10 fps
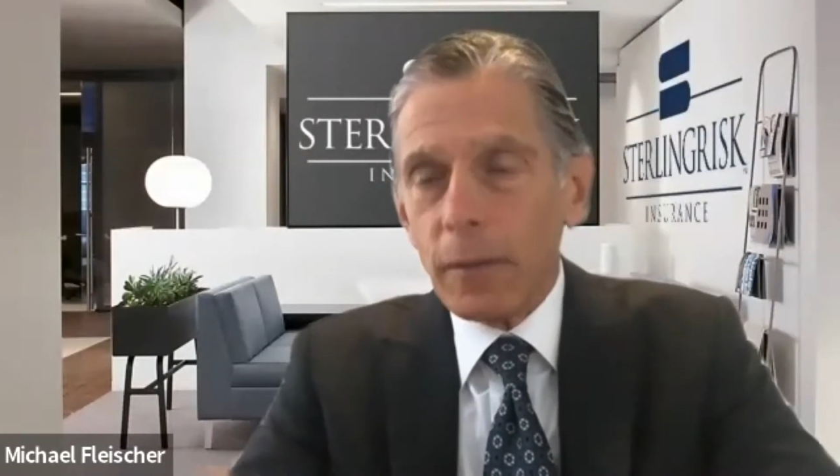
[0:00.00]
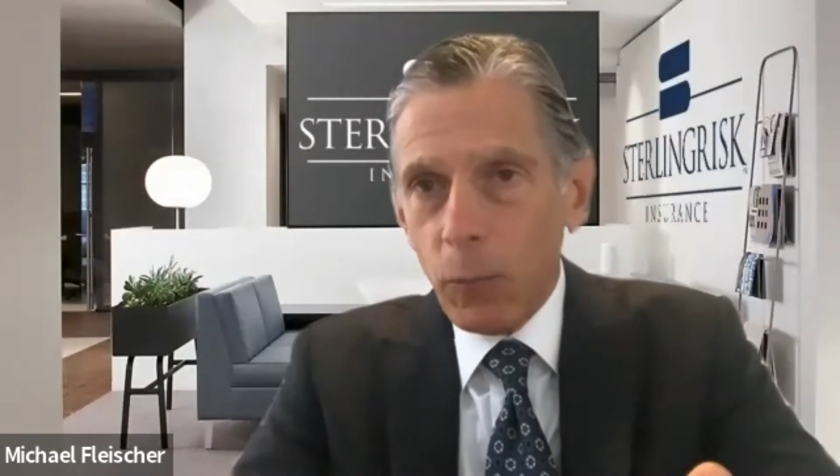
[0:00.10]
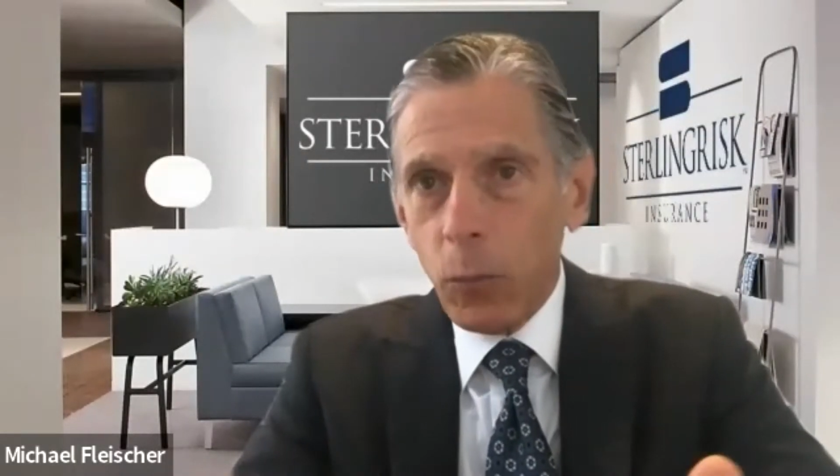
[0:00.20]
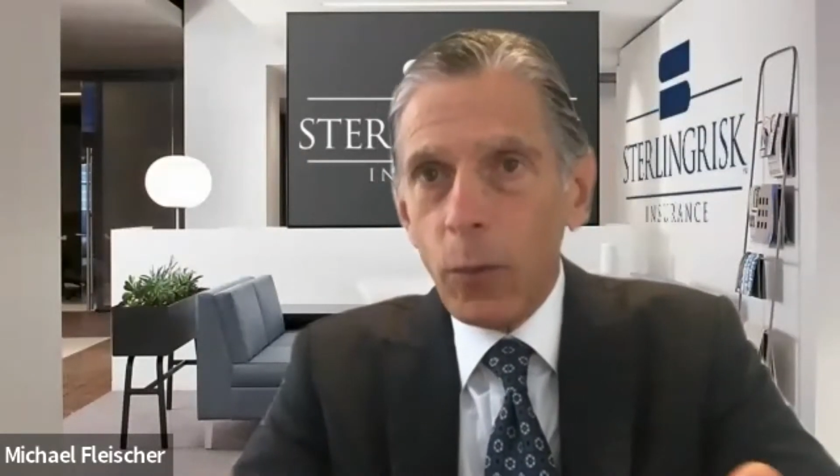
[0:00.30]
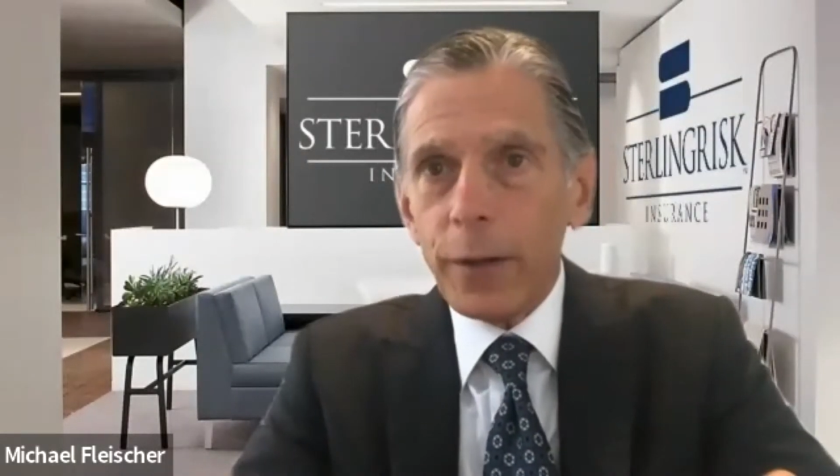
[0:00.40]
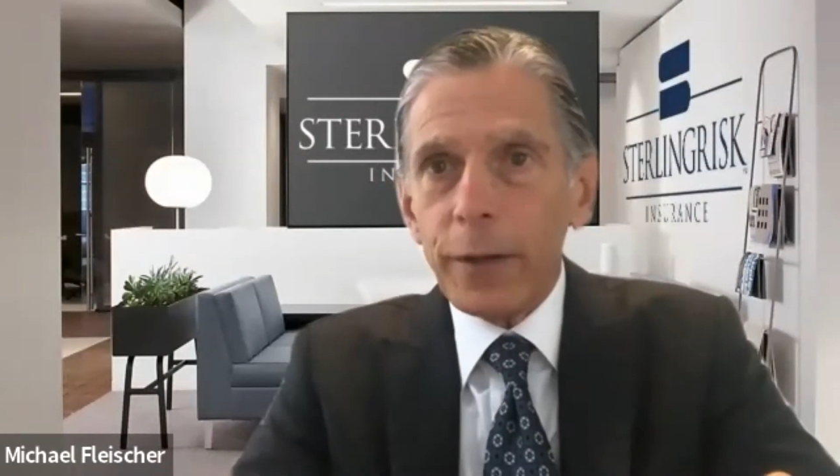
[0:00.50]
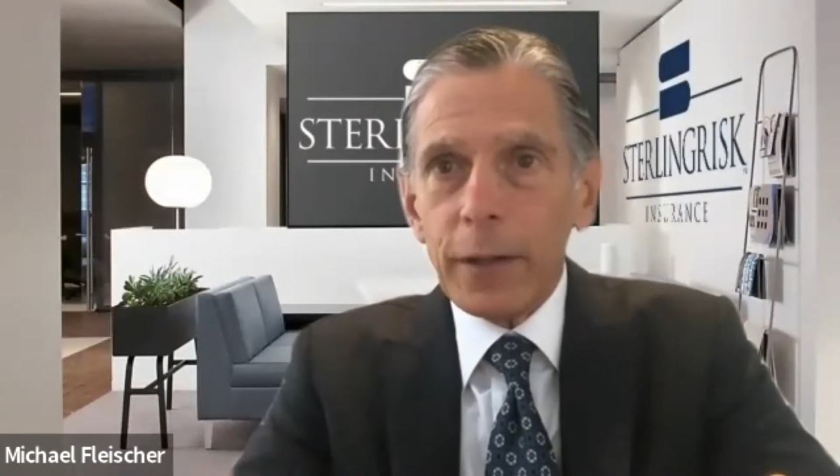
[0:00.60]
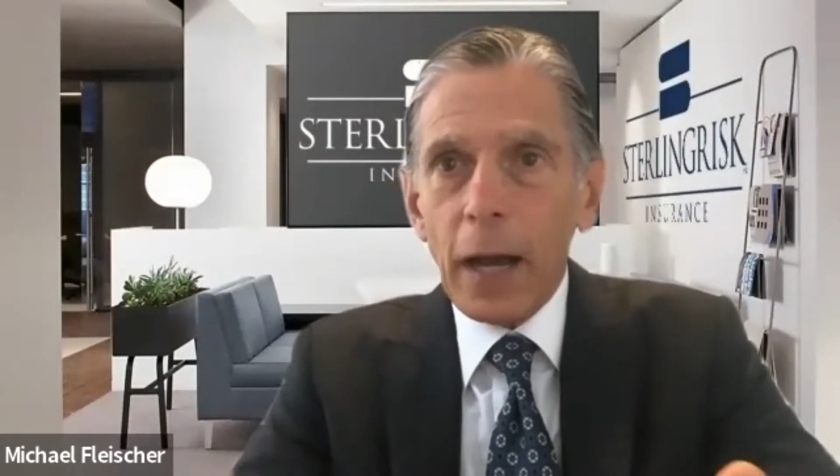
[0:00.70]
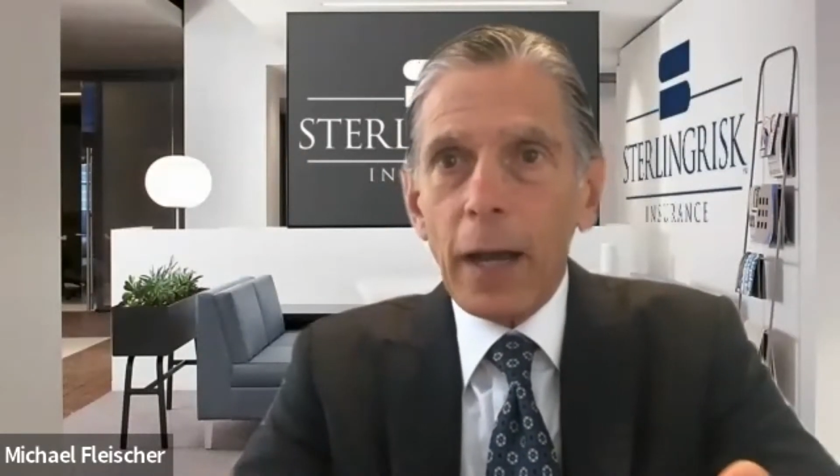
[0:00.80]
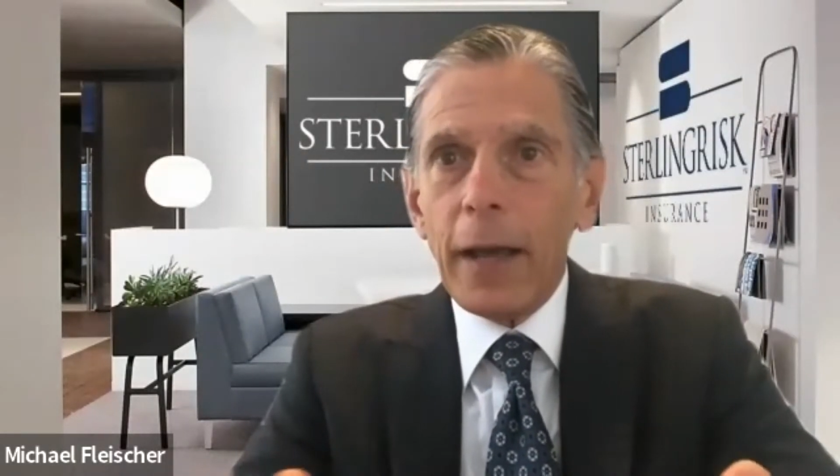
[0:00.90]
we're going to
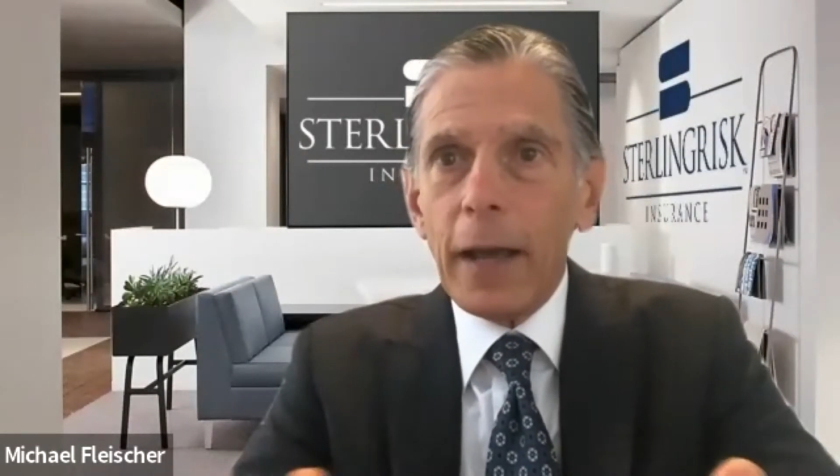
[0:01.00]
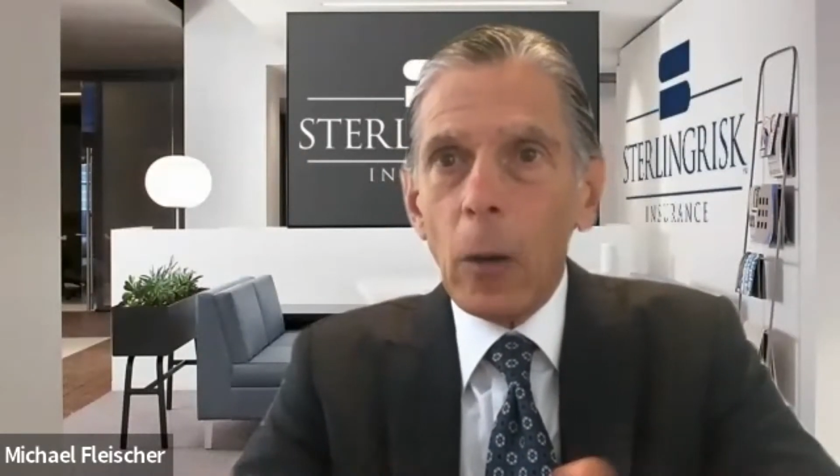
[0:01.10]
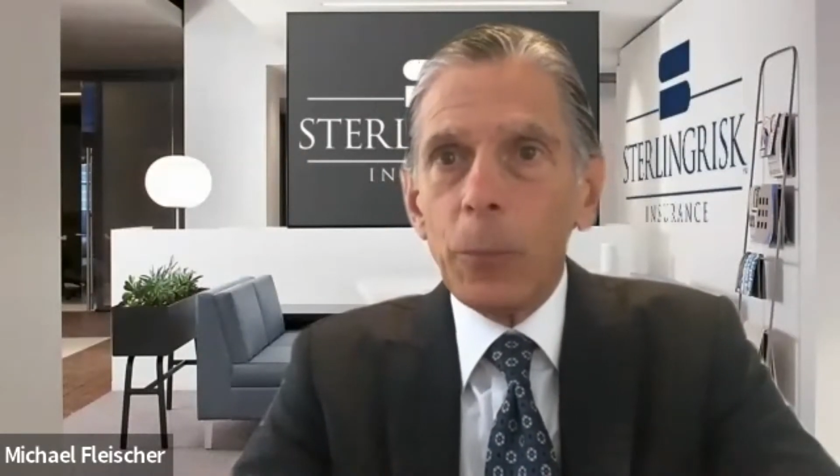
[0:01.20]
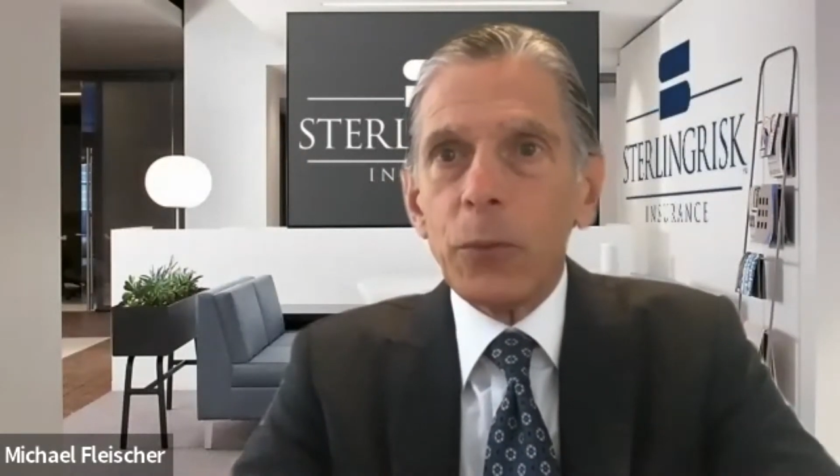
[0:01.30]
kind of help